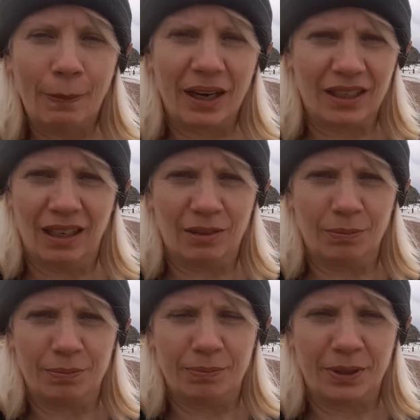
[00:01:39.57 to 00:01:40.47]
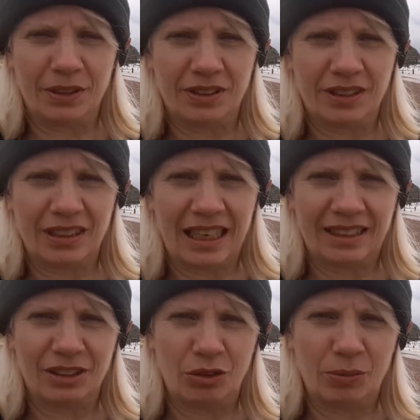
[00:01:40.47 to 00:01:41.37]
but I can't, because the
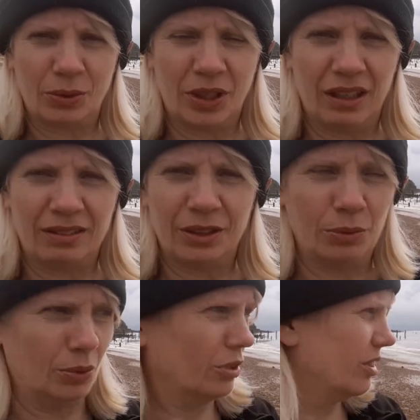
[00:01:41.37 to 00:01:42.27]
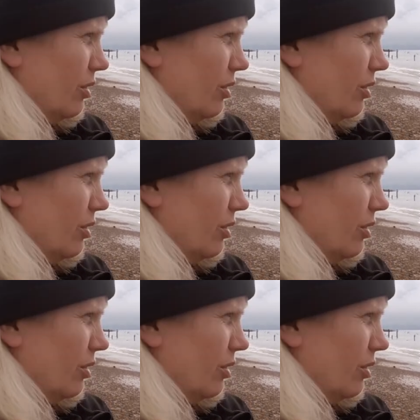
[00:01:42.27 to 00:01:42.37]
sand's horrible colour and the water's